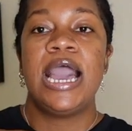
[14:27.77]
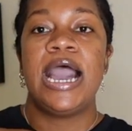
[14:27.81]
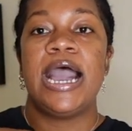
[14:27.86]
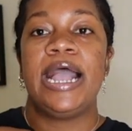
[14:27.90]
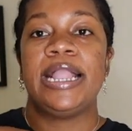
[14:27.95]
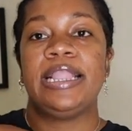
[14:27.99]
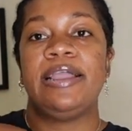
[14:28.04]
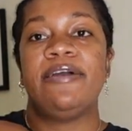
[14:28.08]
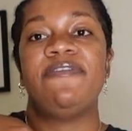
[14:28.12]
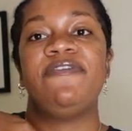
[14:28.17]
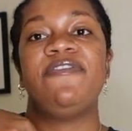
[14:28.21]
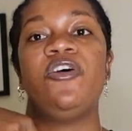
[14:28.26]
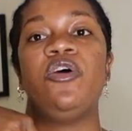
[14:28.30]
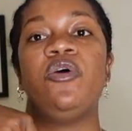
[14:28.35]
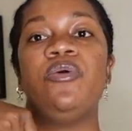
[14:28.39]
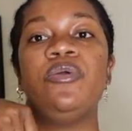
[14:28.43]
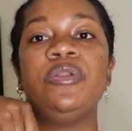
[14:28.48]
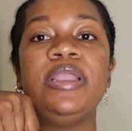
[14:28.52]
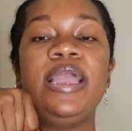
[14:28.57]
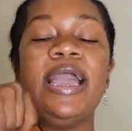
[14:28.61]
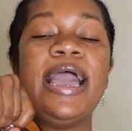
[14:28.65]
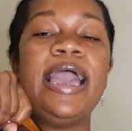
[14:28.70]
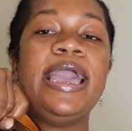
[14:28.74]
And
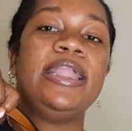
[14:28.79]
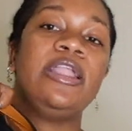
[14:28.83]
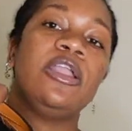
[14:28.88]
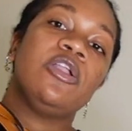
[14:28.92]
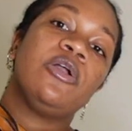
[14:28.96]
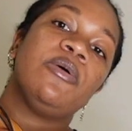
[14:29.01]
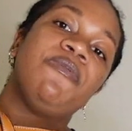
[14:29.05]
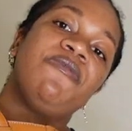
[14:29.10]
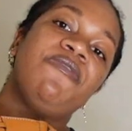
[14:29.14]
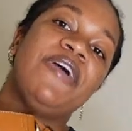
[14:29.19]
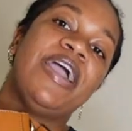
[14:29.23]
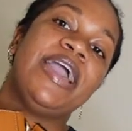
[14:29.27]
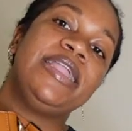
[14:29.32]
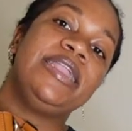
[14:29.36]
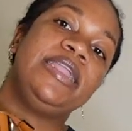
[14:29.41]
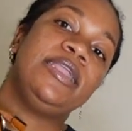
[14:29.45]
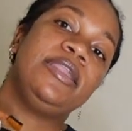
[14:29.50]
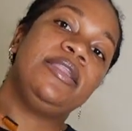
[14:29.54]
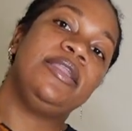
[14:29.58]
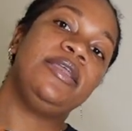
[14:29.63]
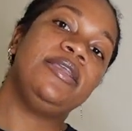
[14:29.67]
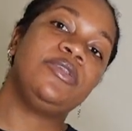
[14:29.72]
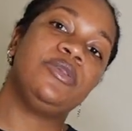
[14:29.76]
I ended up
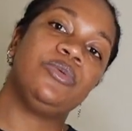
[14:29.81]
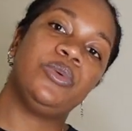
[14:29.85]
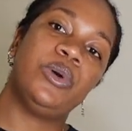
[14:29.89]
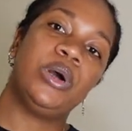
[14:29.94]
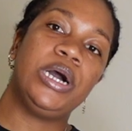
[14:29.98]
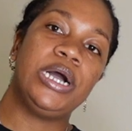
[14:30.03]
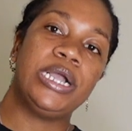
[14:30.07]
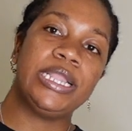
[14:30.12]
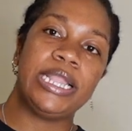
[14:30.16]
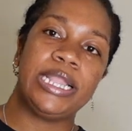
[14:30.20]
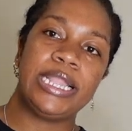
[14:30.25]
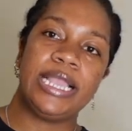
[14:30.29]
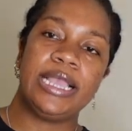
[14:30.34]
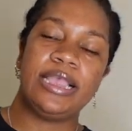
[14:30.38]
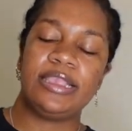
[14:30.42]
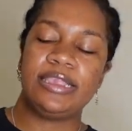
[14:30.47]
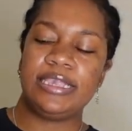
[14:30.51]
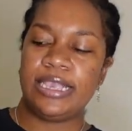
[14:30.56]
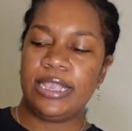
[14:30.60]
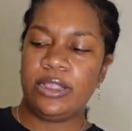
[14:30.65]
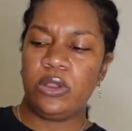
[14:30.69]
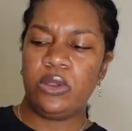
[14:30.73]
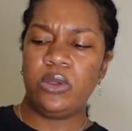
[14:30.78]
finding this one, and I
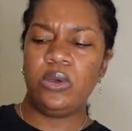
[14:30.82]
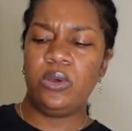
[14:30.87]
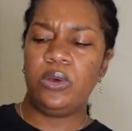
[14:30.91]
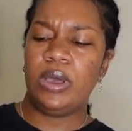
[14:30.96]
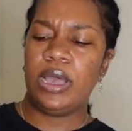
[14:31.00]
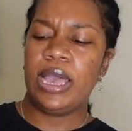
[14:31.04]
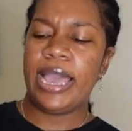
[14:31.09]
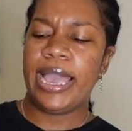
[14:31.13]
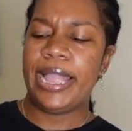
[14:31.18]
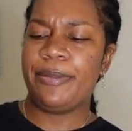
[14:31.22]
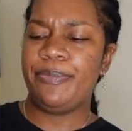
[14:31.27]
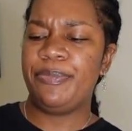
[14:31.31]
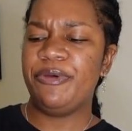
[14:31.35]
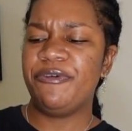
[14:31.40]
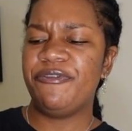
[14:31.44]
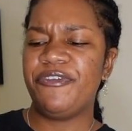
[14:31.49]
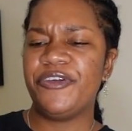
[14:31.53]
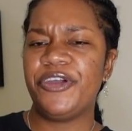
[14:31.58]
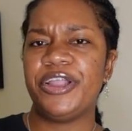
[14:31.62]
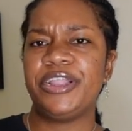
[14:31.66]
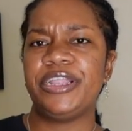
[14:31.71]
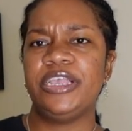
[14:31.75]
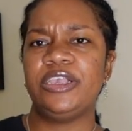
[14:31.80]
said, oh, I'd
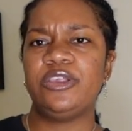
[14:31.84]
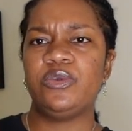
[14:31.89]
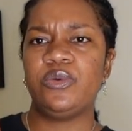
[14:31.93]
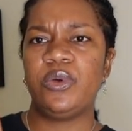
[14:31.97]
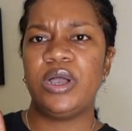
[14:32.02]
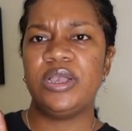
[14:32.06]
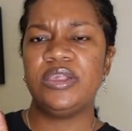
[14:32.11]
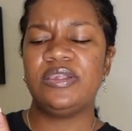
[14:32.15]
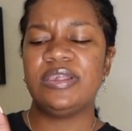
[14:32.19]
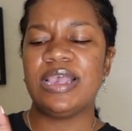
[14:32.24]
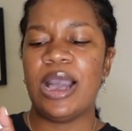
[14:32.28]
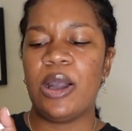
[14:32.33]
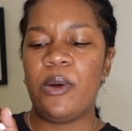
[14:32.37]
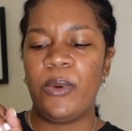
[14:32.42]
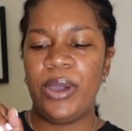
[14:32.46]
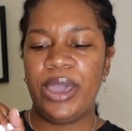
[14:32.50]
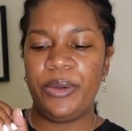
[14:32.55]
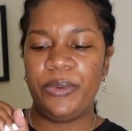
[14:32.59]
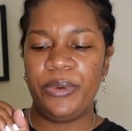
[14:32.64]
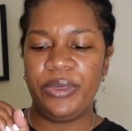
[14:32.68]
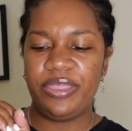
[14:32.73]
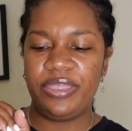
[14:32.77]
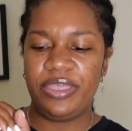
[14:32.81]
prefer this one. So I
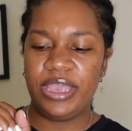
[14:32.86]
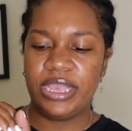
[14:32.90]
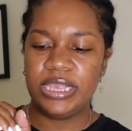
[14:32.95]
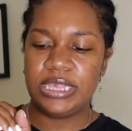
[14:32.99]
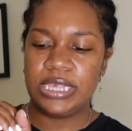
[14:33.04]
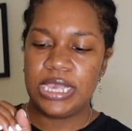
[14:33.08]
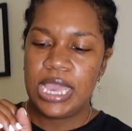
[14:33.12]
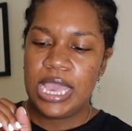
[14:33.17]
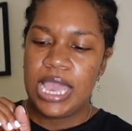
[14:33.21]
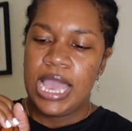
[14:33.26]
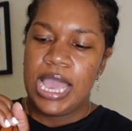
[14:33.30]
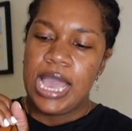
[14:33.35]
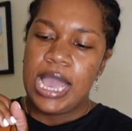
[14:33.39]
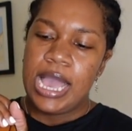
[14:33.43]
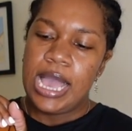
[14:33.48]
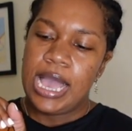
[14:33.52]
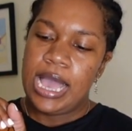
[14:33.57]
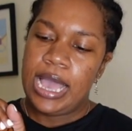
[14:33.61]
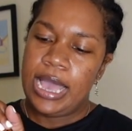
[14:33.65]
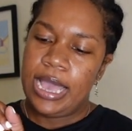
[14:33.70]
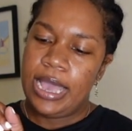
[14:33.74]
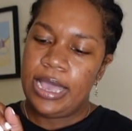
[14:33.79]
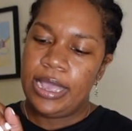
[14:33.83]
went with it,
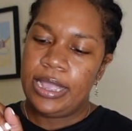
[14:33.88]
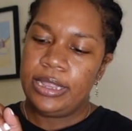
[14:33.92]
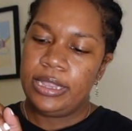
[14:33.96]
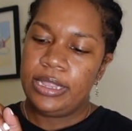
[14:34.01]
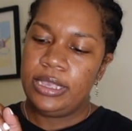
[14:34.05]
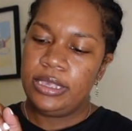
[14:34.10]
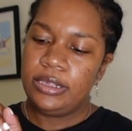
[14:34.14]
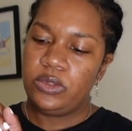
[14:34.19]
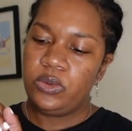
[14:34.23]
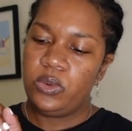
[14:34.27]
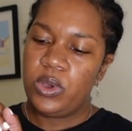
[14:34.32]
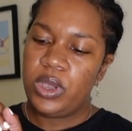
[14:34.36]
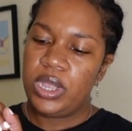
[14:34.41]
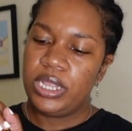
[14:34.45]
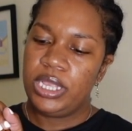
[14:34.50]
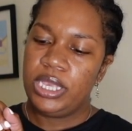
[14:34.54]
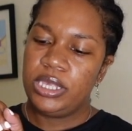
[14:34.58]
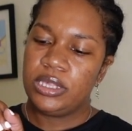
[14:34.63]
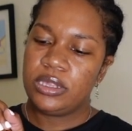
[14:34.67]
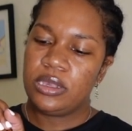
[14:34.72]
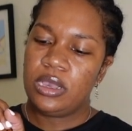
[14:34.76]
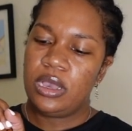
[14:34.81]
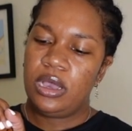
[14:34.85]
and this one
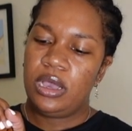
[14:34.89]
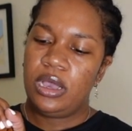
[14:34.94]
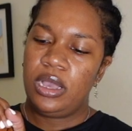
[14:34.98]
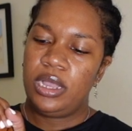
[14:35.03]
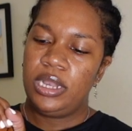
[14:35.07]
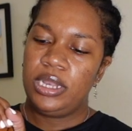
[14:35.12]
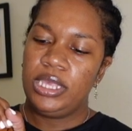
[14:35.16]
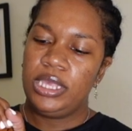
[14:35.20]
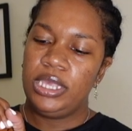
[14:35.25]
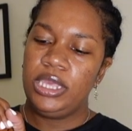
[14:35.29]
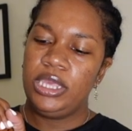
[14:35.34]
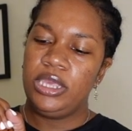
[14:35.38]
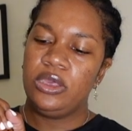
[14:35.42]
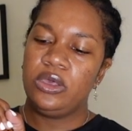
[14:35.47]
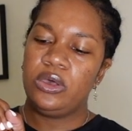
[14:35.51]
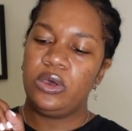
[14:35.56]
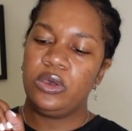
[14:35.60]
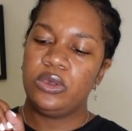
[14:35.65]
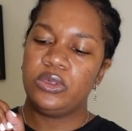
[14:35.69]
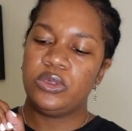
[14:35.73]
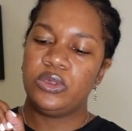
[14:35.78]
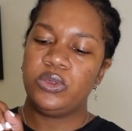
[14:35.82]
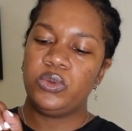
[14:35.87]
is called
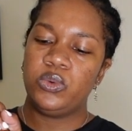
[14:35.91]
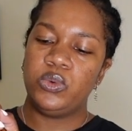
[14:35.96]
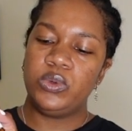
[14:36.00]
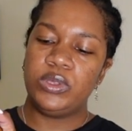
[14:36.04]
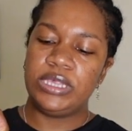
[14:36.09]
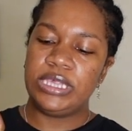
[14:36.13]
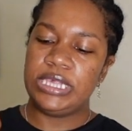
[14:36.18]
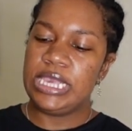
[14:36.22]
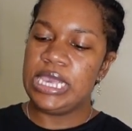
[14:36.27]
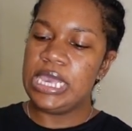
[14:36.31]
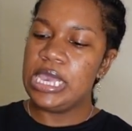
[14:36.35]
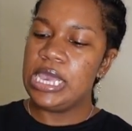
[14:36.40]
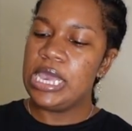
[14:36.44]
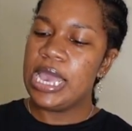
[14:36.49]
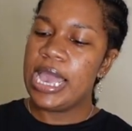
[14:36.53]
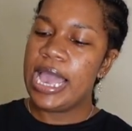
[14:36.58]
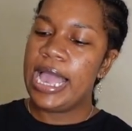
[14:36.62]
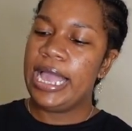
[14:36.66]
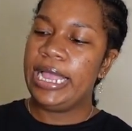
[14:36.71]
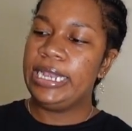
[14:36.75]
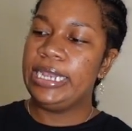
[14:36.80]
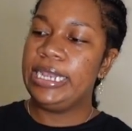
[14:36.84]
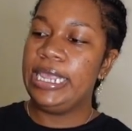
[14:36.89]
Eco Susie.
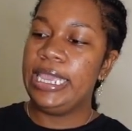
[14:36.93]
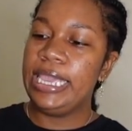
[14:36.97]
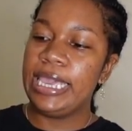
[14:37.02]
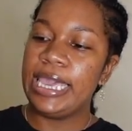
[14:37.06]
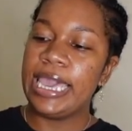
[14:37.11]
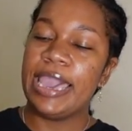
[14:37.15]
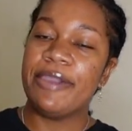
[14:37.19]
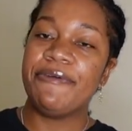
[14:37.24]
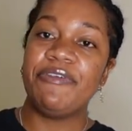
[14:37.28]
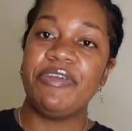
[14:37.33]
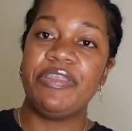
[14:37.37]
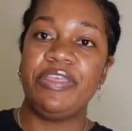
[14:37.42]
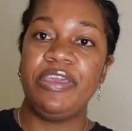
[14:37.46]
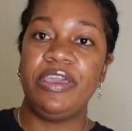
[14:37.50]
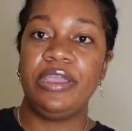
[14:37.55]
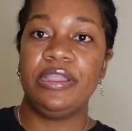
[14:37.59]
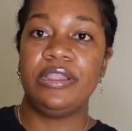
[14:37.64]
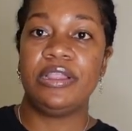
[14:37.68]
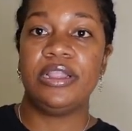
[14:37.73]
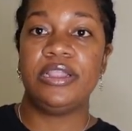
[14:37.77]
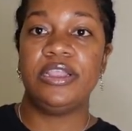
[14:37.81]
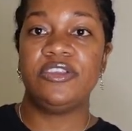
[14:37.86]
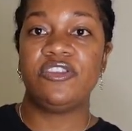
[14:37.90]
I'll link everything
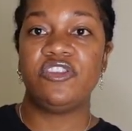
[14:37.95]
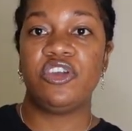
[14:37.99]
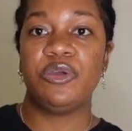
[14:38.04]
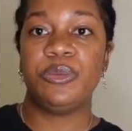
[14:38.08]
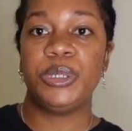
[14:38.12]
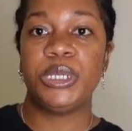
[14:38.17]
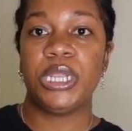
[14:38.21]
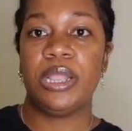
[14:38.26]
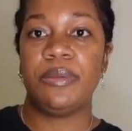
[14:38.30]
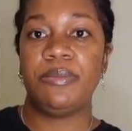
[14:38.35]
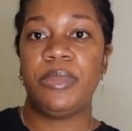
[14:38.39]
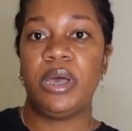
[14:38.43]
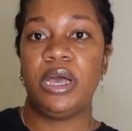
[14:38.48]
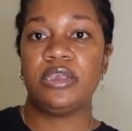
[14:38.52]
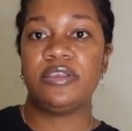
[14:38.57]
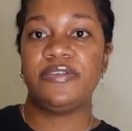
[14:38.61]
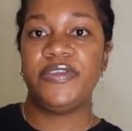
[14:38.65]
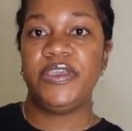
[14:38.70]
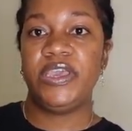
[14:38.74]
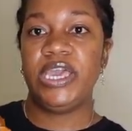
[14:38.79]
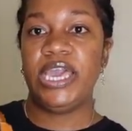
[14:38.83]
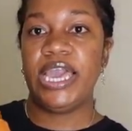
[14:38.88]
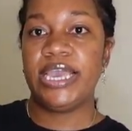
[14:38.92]
in the description box
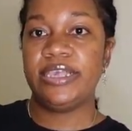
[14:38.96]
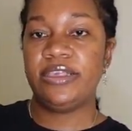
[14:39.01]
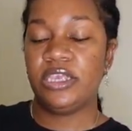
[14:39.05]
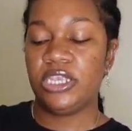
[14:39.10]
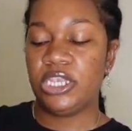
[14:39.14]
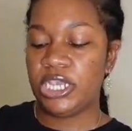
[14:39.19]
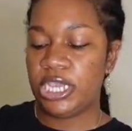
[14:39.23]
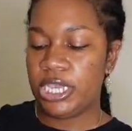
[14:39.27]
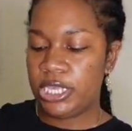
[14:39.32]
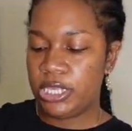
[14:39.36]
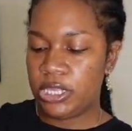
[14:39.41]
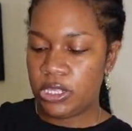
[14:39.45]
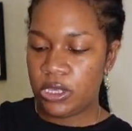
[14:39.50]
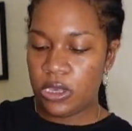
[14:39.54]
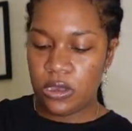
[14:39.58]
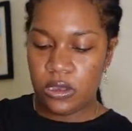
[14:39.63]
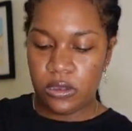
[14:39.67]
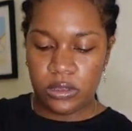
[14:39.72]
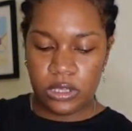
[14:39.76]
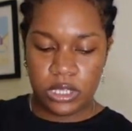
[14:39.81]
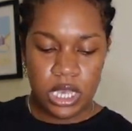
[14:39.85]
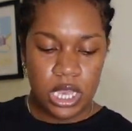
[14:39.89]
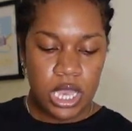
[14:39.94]
for you guys to check it
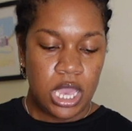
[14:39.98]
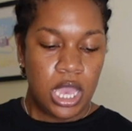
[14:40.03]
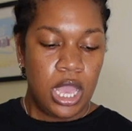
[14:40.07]
out.